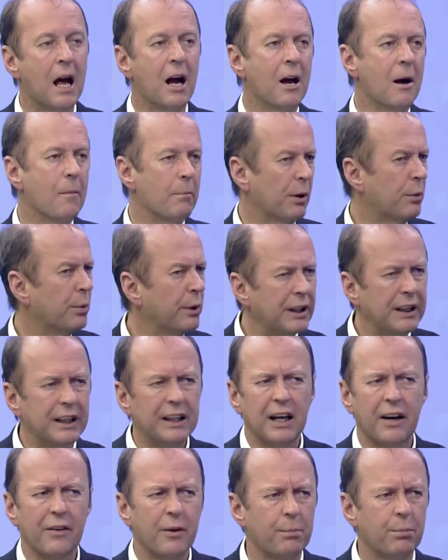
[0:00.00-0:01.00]
But we need
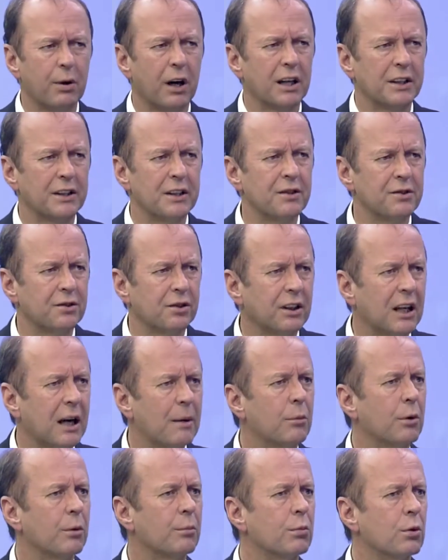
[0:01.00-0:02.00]
other parties to
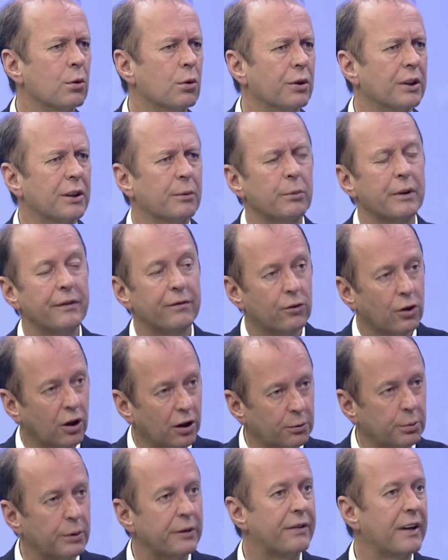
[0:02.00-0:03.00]
come on board, and
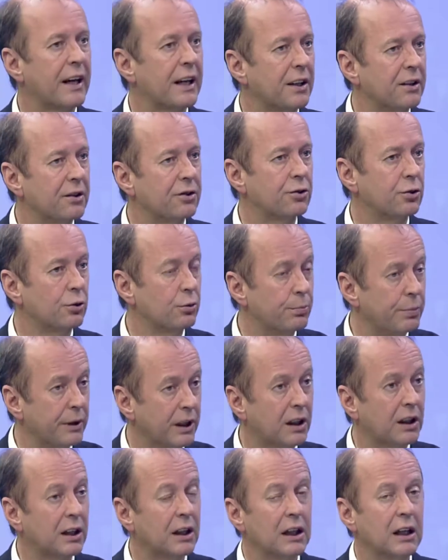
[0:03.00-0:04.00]
we've had 2
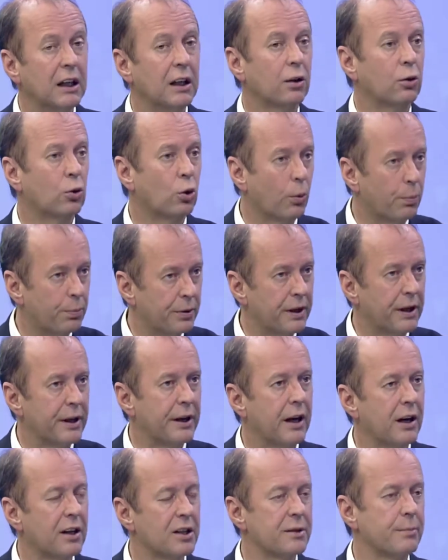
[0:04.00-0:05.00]
big corporate
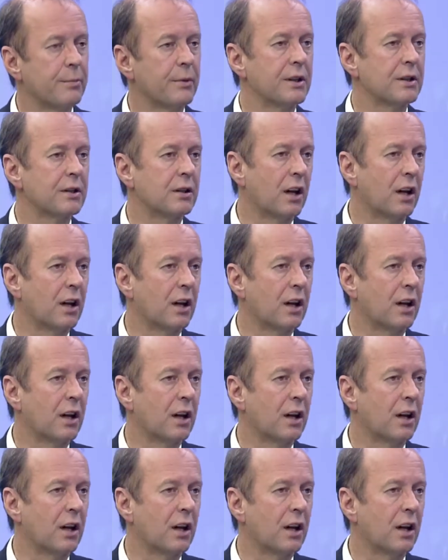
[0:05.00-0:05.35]
announcements.